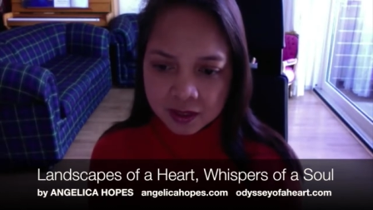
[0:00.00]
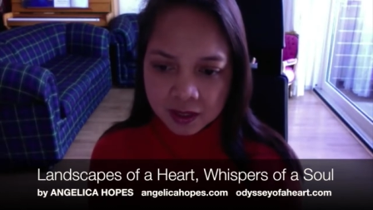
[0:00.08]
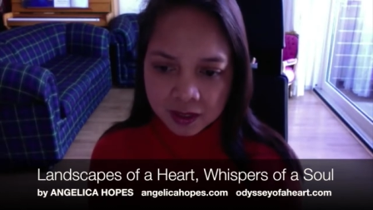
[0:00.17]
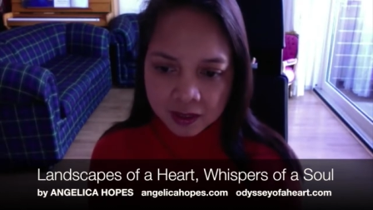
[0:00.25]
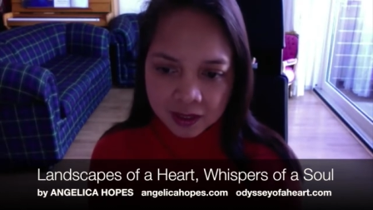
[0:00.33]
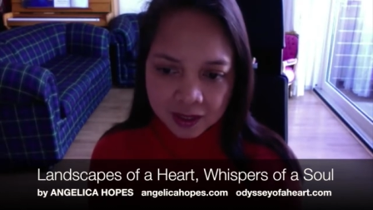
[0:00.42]

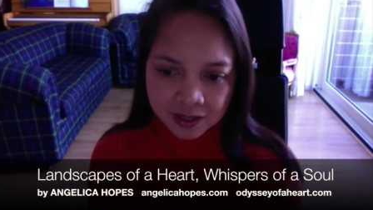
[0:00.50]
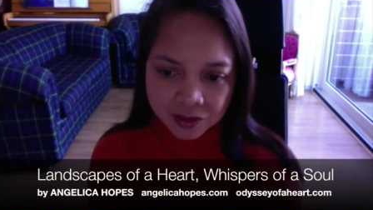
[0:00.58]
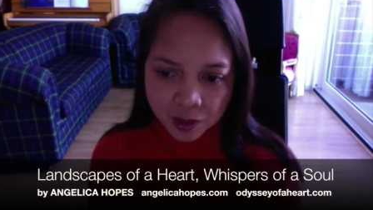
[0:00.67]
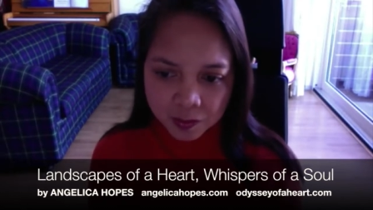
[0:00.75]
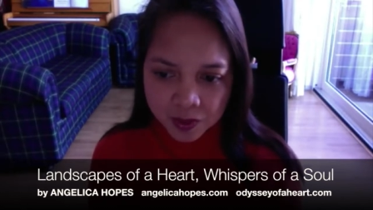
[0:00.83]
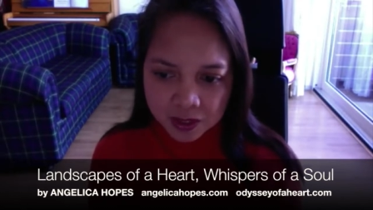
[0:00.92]
Honey,
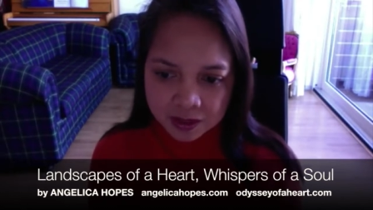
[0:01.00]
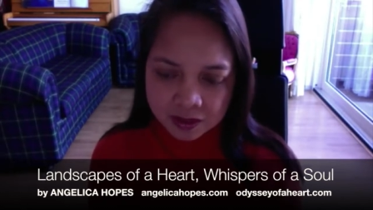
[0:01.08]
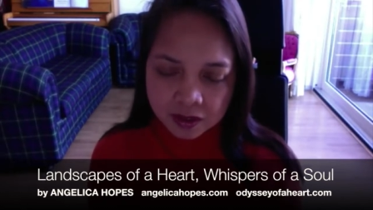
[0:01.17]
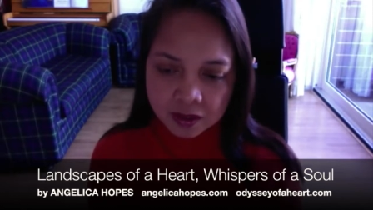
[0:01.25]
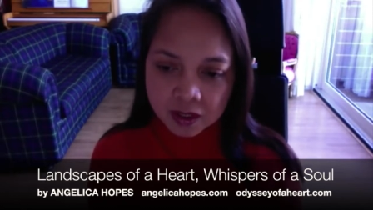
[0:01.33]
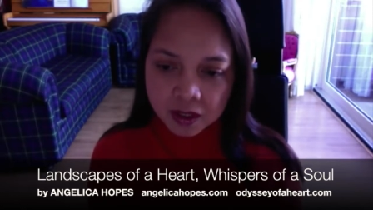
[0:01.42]
drop it.
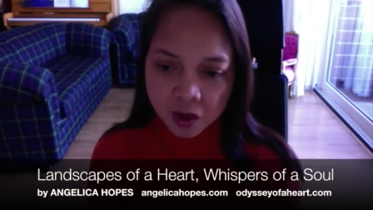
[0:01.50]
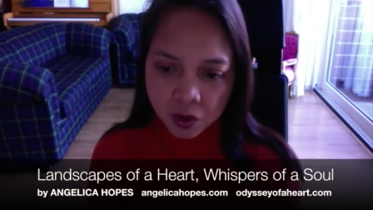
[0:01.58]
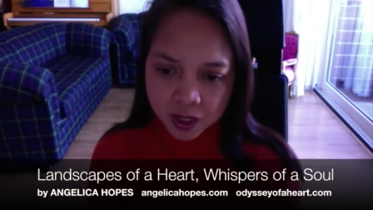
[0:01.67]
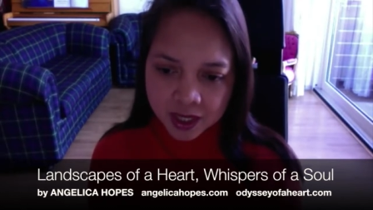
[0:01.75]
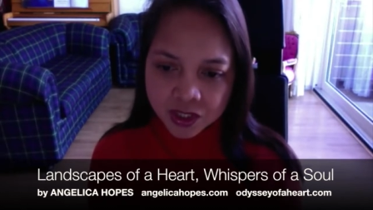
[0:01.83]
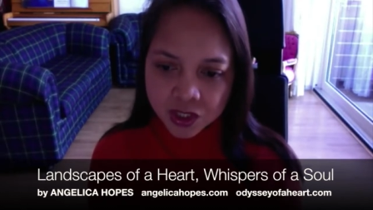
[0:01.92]

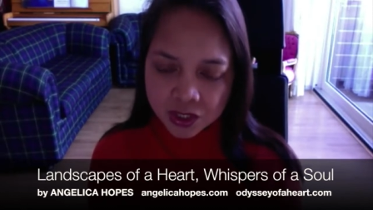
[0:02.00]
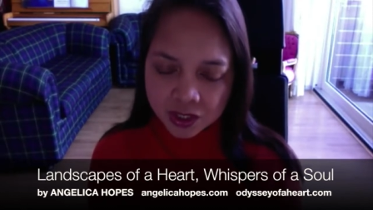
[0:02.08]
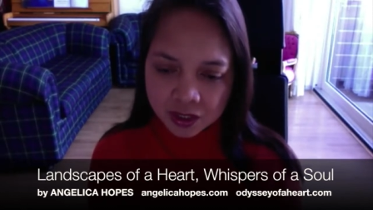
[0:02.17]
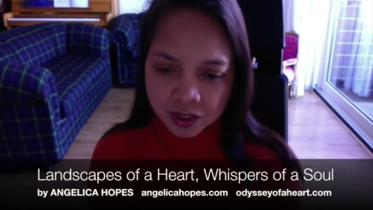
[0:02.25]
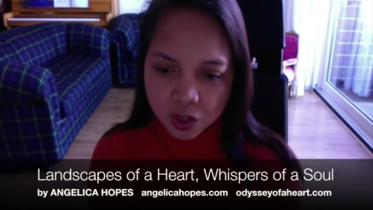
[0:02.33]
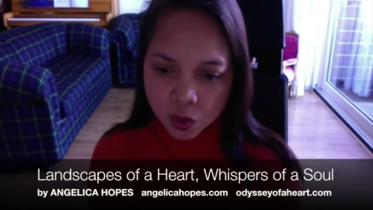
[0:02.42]
Okay,
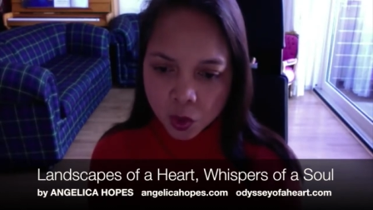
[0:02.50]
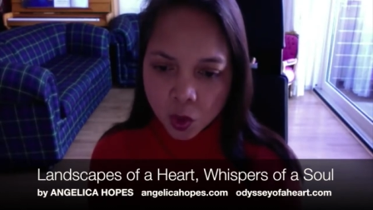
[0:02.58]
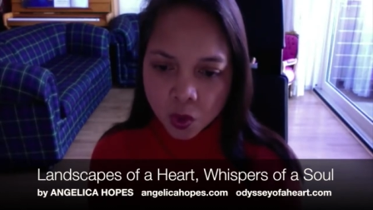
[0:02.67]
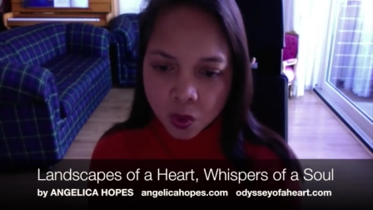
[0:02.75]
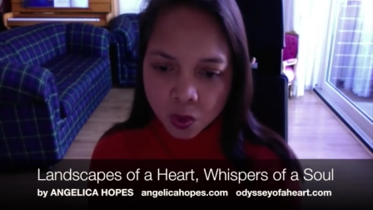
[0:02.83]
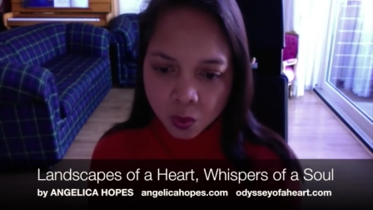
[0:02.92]
Gina, you're
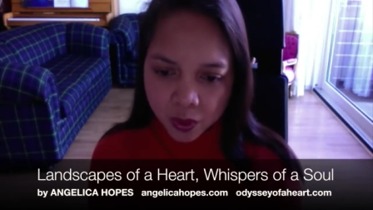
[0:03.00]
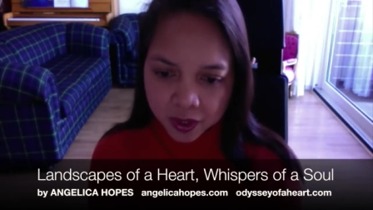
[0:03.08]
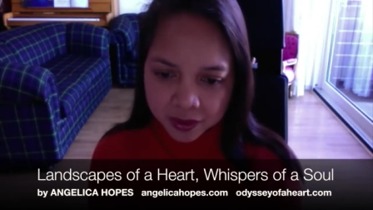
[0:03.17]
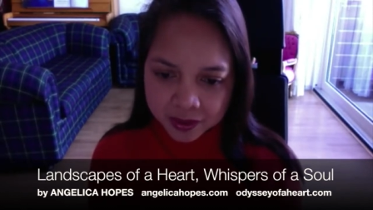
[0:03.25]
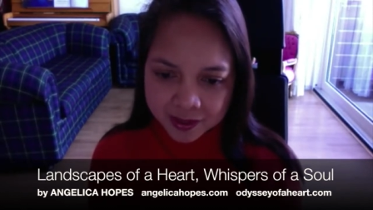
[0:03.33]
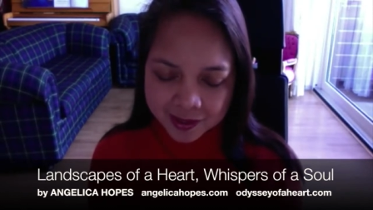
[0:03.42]
all
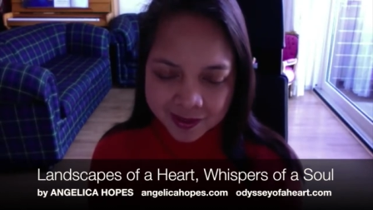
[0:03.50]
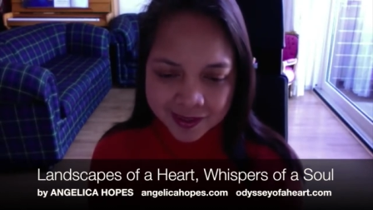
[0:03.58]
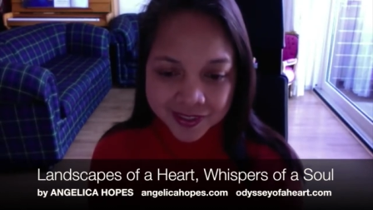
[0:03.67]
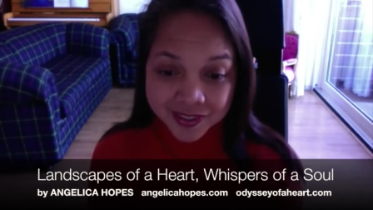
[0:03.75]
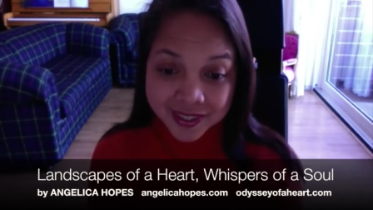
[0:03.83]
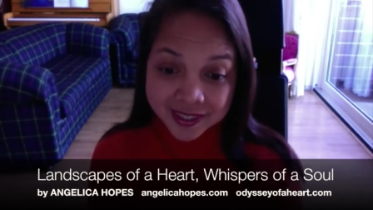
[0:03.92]
weird.
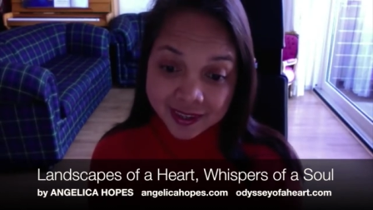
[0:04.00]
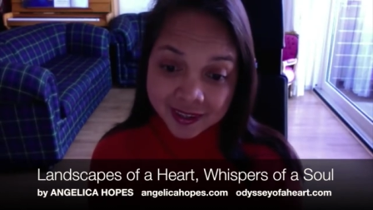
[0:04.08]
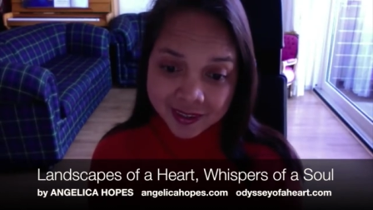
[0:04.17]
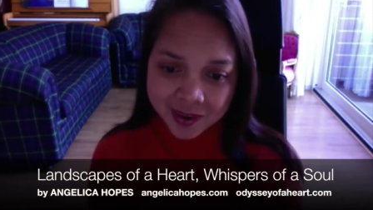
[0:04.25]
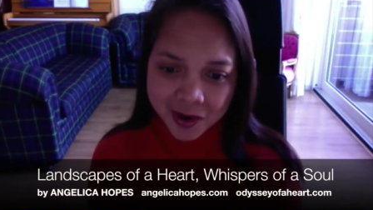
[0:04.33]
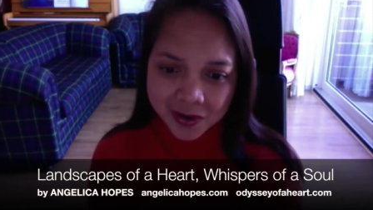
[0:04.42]
Gina
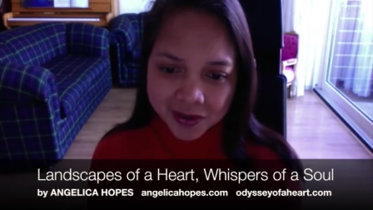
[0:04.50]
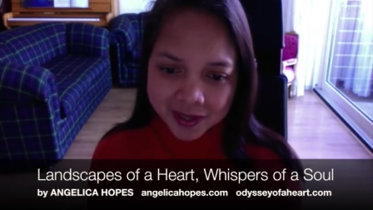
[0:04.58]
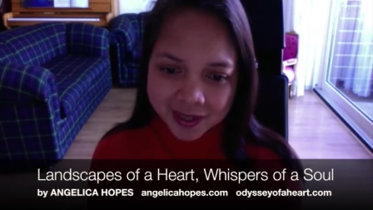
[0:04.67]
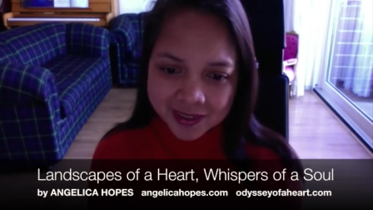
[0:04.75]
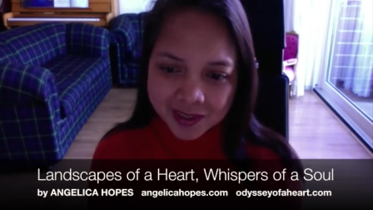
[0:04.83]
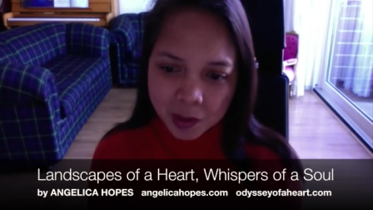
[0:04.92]
and Lara
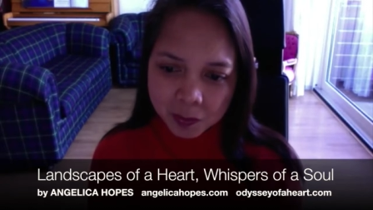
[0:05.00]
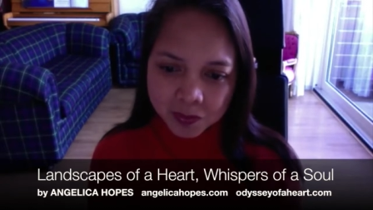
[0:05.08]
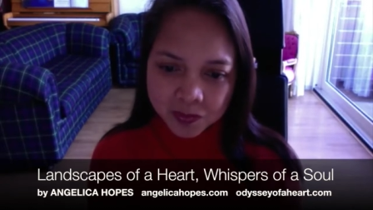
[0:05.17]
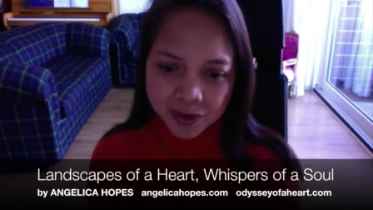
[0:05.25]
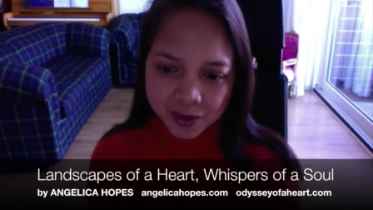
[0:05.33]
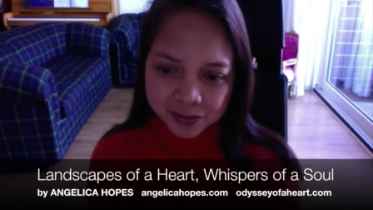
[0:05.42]
ended up
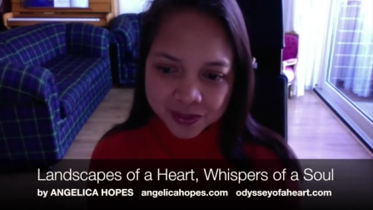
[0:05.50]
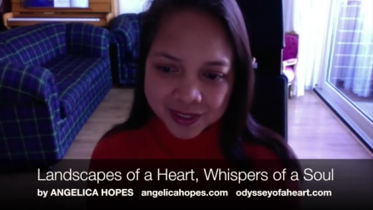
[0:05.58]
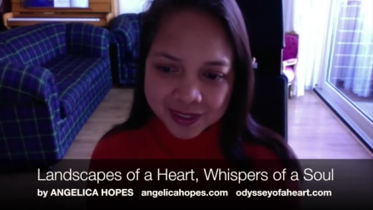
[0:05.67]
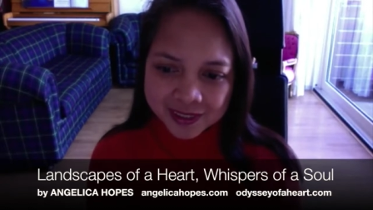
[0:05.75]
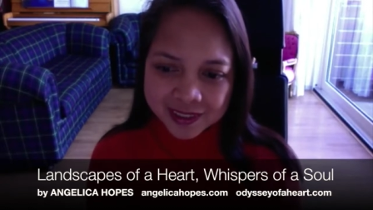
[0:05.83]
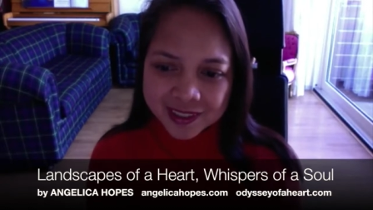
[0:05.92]
laughing.